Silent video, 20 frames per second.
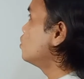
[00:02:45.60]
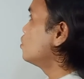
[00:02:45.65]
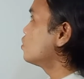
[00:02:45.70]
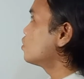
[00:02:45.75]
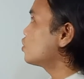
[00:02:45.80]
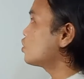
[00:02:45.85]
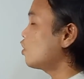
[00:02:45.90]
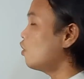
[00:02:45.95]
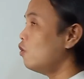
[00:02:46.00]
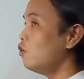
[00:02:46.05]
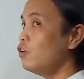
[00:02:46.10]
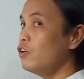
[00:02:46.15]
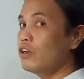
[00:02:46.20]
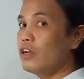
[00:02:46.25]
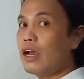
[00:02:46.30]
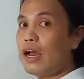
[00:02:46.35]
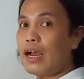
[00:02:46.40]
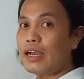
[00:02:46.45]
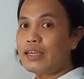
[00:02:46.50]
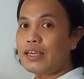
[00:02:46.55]
So,
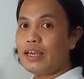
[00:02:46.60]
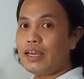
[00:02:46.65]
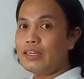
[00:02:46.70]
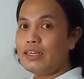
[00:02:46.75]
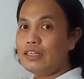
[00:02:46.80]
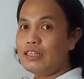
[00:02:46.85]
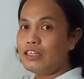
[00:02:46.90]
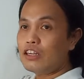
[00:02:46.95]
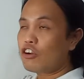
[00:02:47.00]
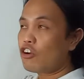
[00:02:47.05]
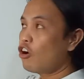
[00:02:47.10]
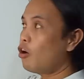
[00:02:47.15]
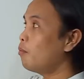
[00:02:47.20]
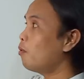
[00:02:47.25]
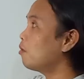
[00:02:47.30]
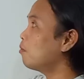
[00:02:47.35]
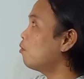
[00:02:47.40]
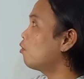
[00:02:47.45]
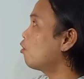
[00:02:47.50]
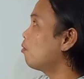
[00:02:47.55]
again, the
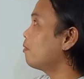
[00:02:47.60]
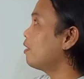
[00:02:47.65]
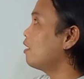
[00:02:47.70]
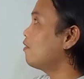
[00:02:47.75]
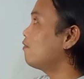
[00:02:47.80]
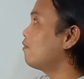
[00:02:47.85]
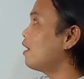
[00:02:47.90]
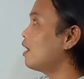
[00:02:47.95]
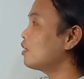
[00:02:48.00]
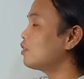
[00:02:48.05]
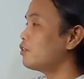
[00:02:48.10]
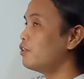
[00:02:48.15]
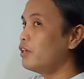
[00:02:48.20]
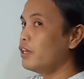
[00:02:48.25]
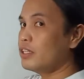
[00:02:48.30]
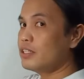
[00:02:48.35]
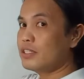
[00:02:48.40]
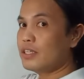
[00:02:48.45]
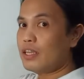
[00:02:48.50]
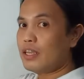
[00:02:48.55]
common monomial factor
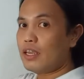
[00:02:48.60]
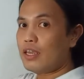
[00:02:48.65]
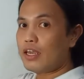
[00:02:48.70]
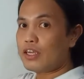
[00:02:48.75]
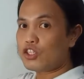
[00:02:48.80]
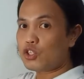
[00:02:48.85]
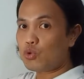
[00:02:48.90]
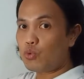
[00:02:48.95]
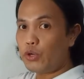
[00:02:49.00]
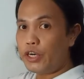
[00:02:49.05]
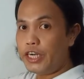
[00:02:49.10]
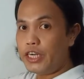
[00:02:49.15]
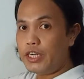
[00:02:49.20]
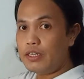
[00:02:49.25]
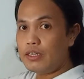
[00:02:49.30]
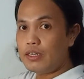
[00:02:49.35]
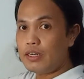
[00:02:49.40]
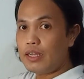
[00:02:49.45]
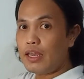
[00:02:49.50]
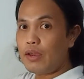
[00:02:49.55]
is x squared.
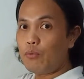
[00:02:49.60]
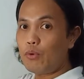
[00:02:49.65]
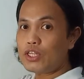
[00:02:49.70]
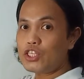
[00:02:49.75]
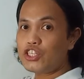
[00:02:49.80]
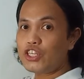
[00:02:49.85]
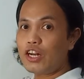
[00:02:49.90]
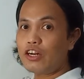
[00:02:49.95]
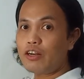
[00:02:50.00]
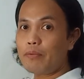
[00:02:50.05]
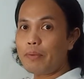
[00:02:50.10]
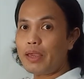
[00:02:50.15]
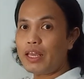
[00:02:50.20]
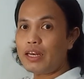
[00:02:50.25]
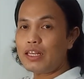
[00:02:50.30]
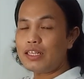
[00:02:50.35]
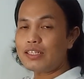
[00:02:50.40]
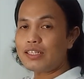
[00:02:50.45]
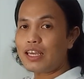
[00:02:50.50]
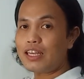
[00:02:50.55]
What shall remain
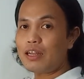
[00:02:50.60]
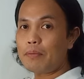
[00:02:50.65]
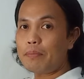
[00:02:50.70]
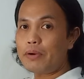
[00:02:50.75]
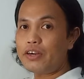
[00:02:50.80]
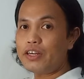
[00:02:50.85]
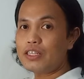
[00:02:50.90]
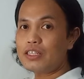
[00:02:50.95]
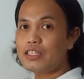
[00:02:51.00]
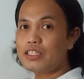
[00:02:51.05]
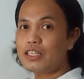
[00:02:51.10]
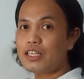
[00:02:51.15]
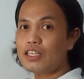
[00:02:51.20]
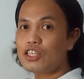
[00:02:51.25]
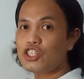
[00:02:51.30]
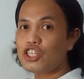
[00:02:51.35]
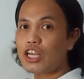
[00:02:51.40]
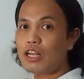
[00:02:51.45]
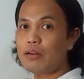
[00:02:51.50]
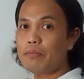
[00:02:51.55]
inside the parentheses
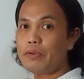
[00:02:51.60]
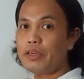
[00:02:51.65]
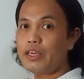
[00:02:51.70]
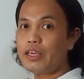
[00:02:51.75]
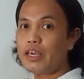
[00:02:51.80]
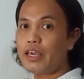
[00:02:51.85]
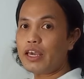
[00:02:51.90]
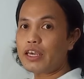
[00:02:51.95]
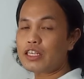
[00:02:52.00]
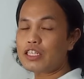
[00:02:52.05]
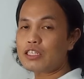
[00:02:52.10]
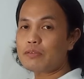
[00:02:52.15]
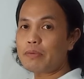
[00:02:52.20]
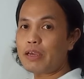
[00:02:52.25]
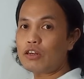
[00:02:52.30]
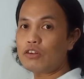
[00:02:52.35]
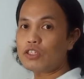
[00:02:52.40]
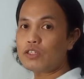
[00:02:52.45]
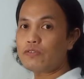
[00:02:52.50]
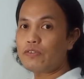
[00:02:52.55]
shall be x
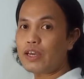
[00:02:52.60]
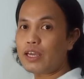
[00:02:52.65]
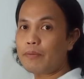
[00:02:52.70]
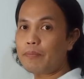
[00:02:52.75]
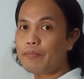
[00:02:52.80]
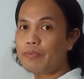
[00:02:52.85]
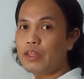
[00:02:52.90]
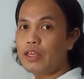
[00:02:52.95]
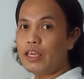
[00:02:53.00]
minus 5.